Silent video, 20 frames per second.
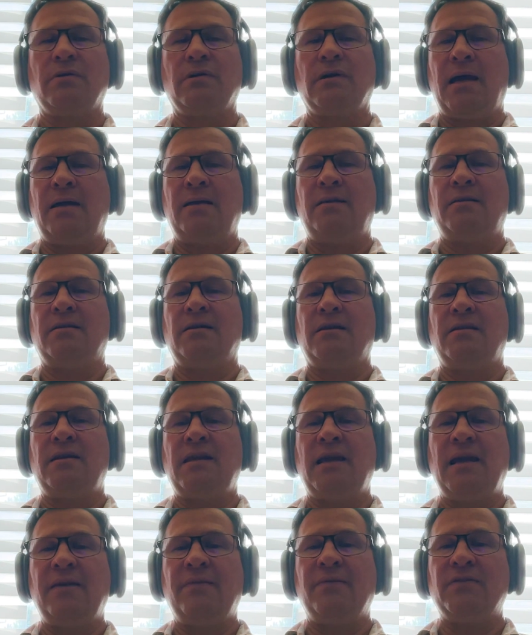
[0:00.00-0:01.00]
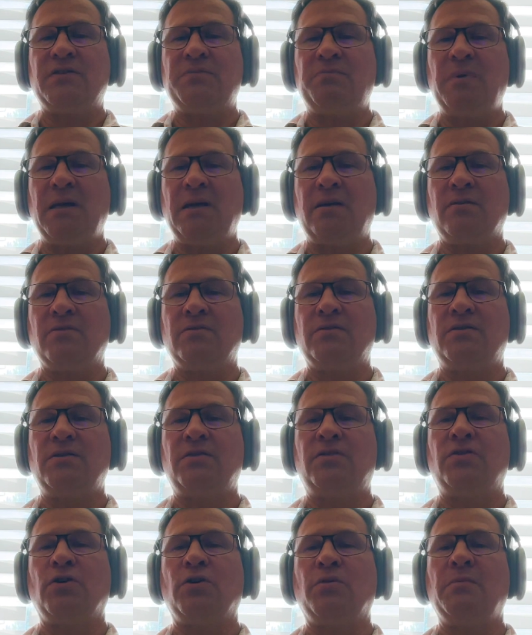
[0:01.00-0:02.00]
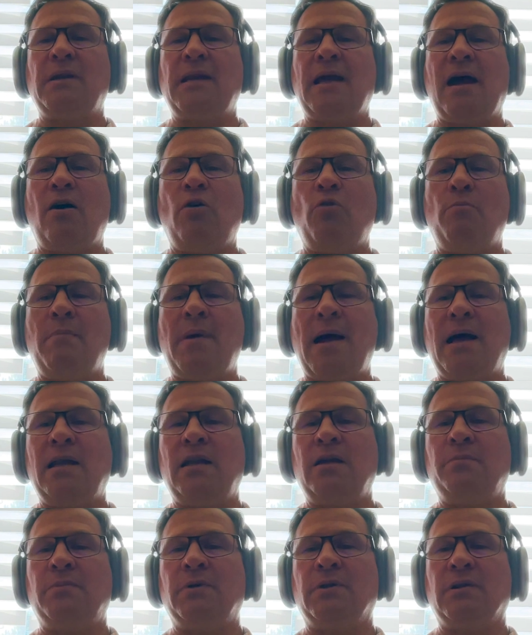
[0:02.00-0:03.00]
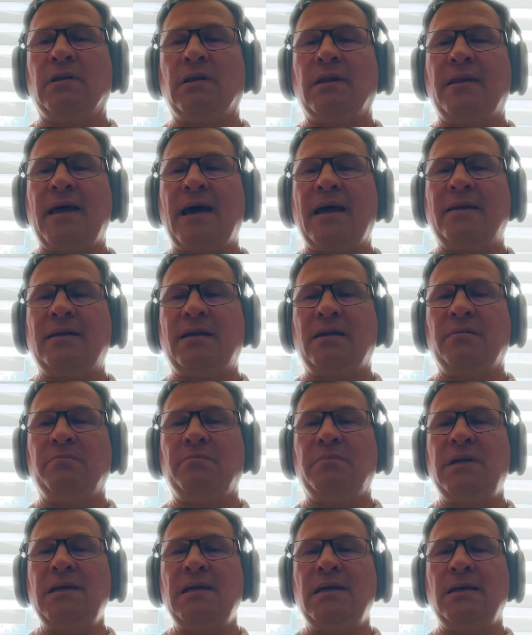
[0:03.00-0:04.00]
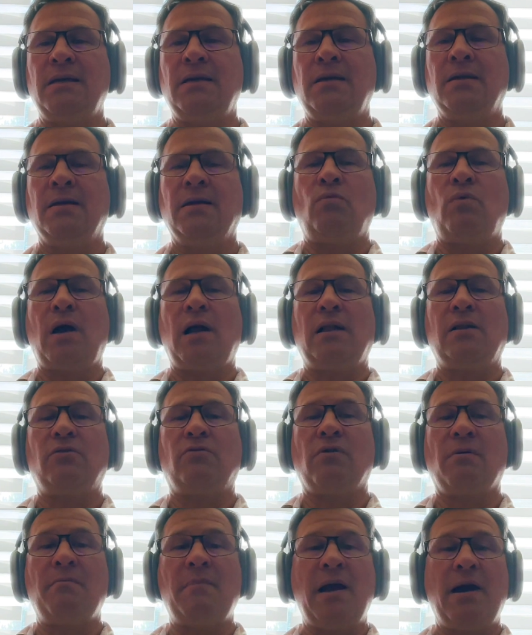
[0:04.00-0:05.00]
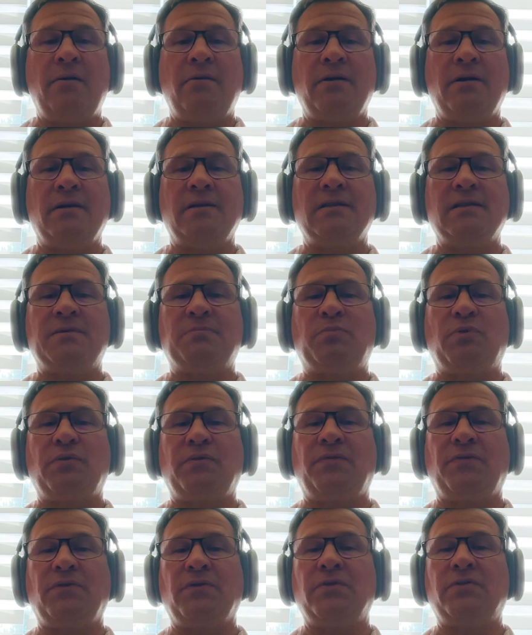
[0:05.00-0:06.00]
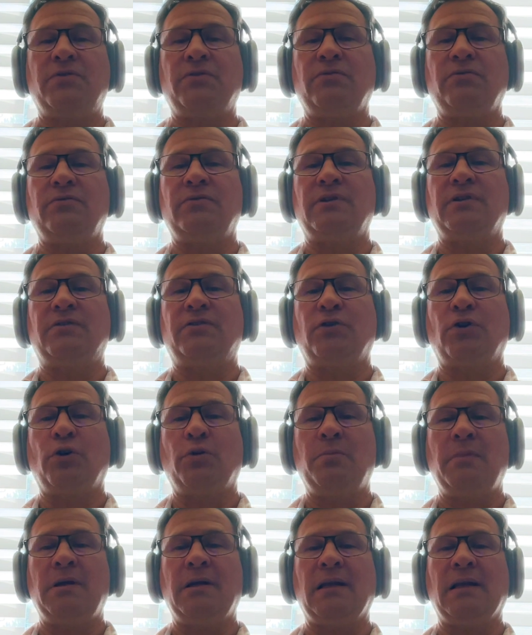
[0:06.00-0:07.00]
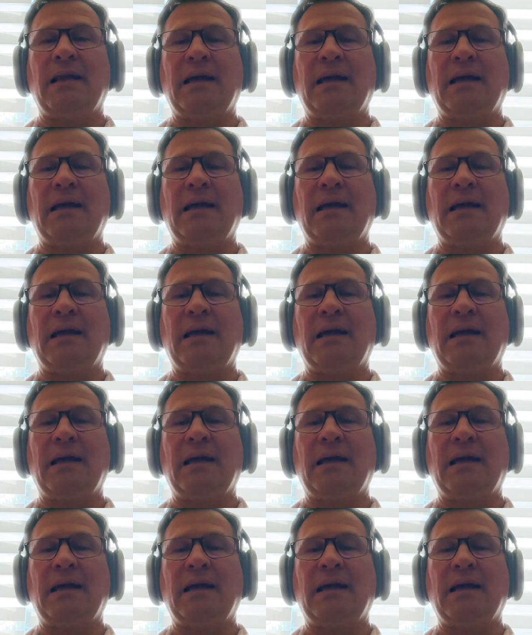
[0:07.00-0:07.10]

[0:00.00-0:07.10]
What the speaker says: And native speakers determine how malleable that can be, while grammarians prefer to determine a